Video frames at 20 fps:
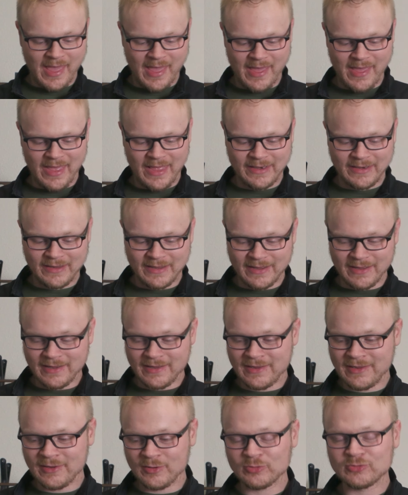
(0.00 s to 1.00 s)
and uh,
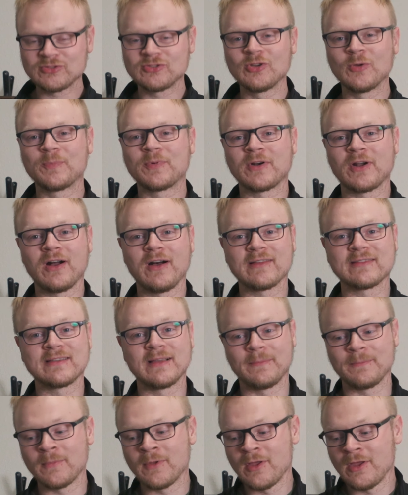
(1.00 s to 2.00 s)
super
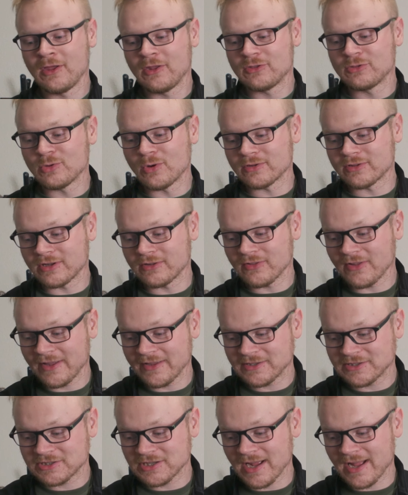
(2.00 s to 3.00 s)
awesome Northern
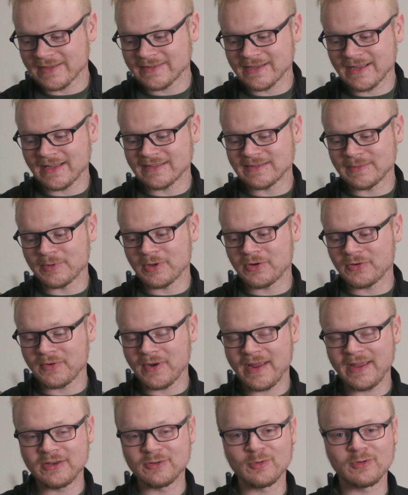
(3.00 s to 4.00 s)
Lights shots. Got some
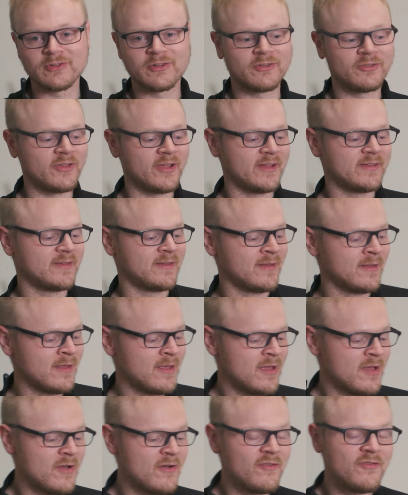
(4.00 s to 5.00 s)
great Northern Lights
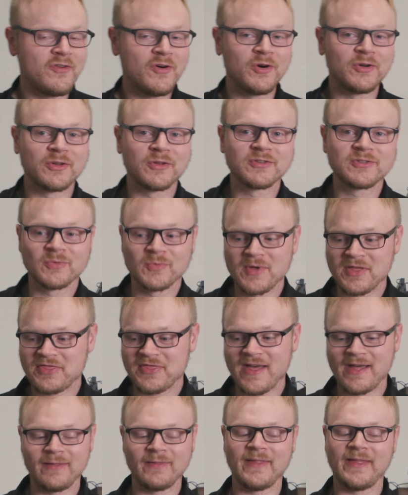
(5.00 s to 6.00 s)
photos with
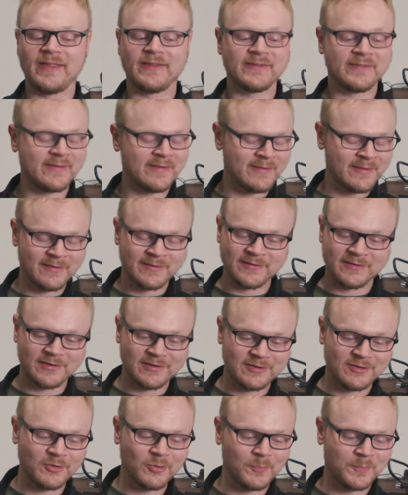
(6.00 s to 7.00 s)
that lens.
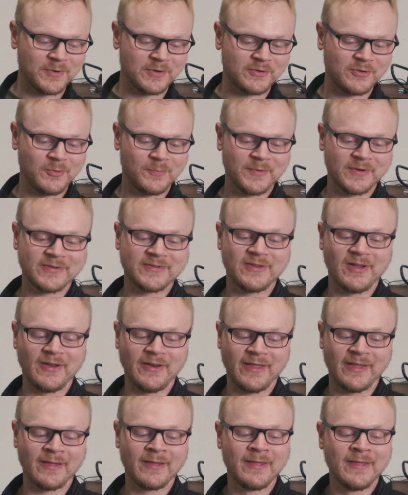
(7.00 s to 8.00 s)
Super duper
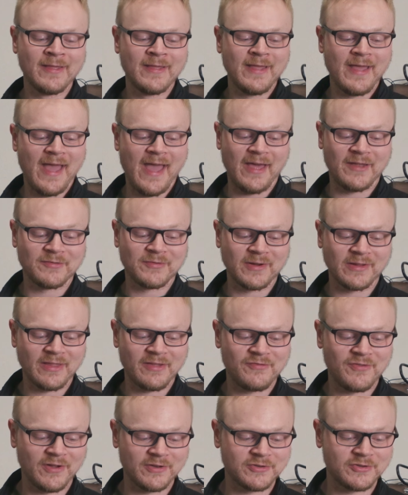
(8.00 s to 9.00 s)
stunning and
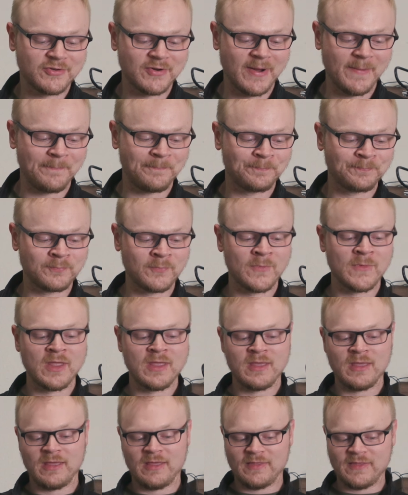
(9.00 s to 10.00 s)
really fun trip.
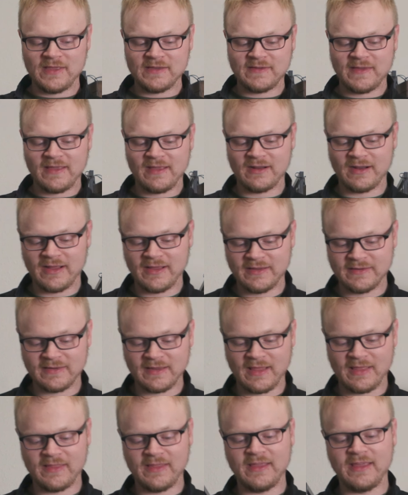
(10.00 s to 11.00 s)
This here
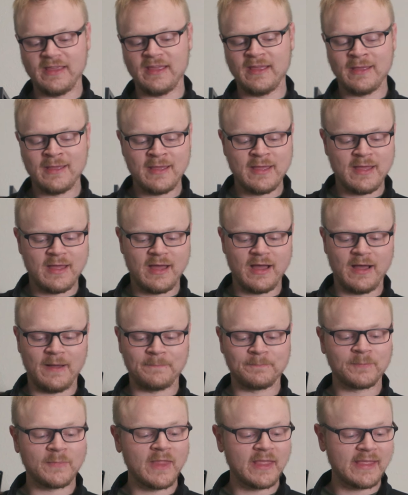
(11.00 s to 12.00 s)
is the
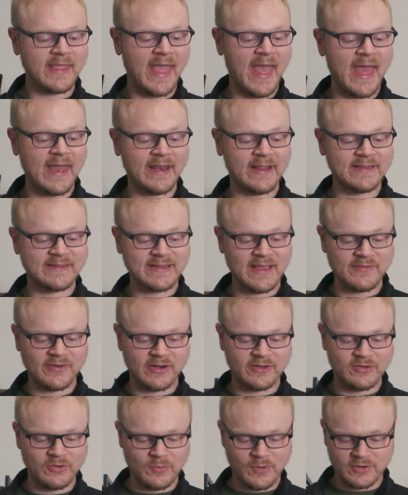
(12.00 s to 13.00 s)
um, Canon
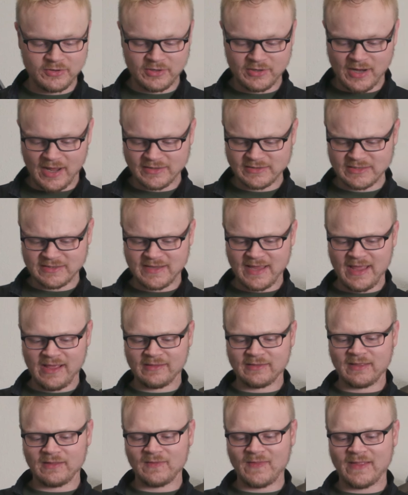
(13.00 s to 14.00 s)
7200. I just
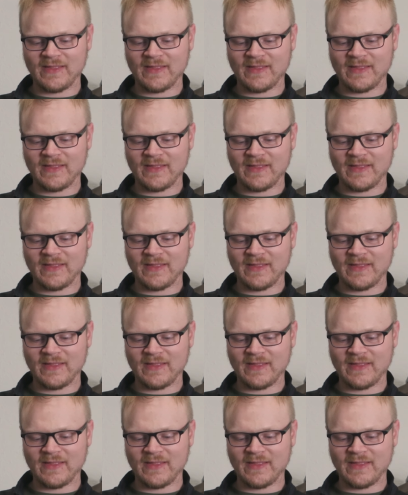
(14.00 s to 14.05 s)
take the